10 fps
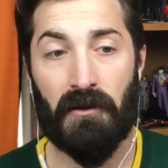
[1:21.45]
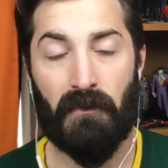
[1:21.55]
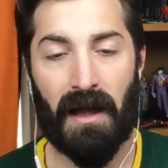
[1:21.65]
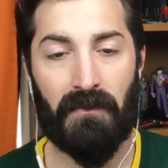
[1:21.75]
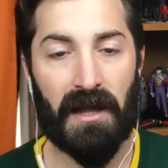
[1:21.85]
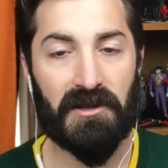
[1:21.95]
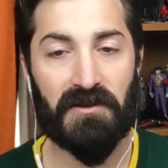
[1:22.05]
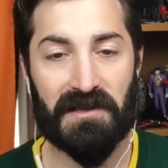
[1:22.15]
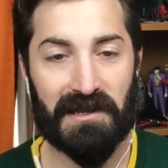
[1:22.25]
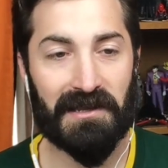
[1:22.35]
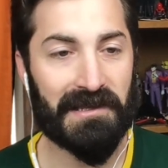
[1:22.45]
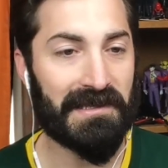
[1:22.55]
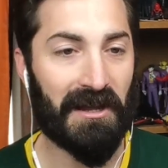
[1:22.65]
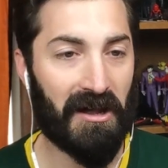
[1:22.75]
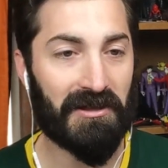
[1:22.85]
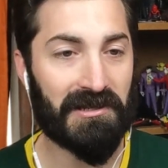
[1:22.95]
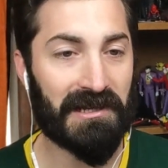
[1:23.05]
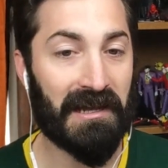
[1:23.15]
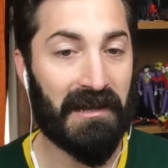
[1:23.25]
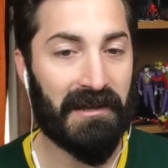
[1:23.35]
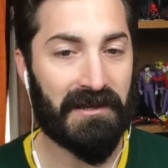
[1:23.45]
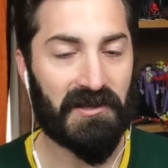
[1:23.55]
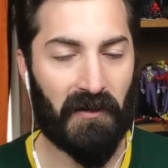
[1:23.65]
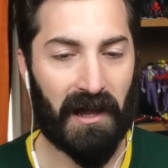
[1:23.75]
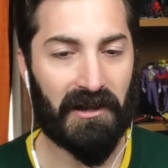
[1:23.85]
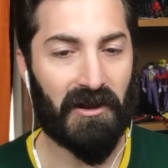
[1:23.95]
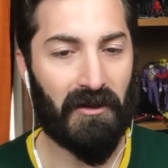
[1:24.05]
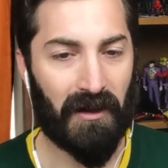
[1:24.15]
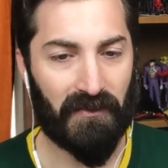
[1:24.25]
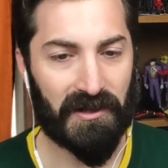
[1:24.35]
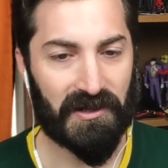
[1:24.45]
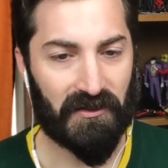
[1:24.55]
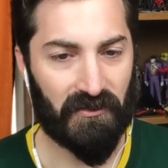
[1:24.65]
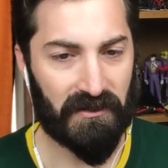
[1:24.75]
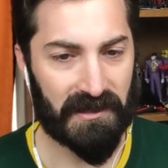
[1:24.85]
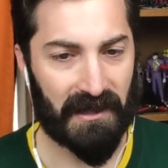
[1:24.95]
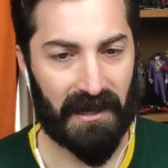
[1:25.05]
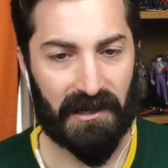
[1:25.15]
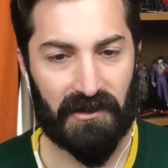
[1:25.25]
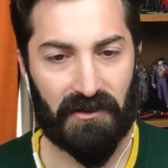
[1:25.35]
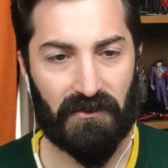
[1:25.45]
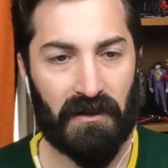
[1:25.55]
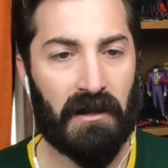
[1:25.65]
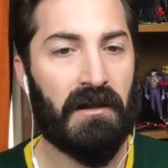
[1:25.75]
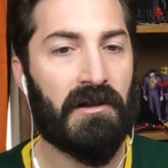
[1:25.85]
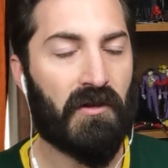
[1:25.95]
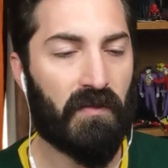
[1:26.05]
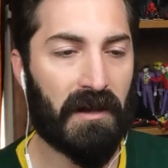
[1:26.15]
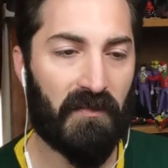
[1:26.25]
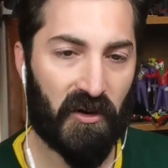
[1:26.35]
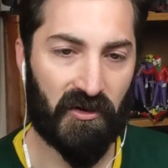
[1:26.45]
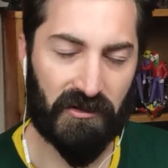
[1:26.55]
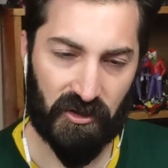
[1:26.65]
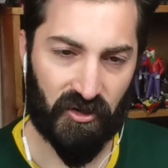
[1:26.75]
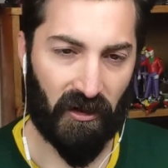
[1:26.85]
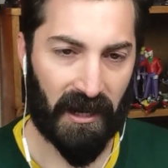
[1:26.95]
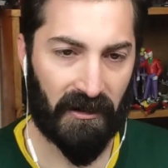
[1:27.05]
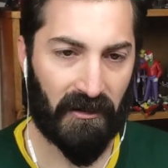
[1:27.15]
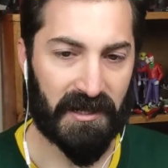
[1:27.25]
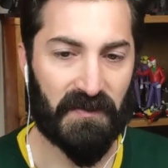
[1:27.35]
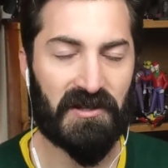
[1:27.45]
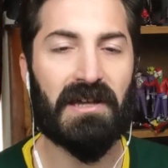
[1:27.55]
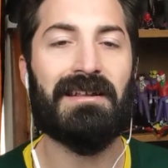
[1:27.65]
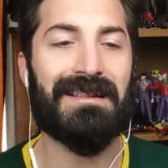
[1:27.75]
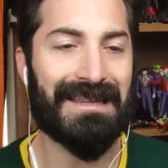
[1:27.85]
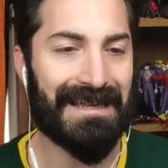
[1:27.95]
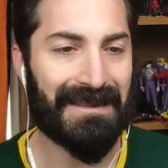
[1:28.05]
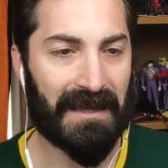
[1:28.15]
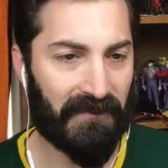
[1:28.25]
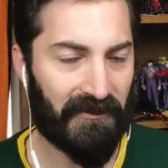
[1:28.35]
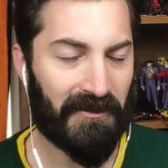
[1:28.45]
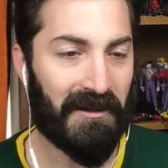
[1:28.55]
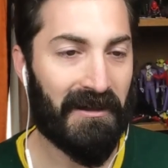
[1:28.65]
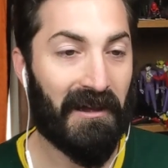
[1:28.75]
My major is in kinesiology, so I know how much school this guy had to do to be a personal trainer, especially at an elite level.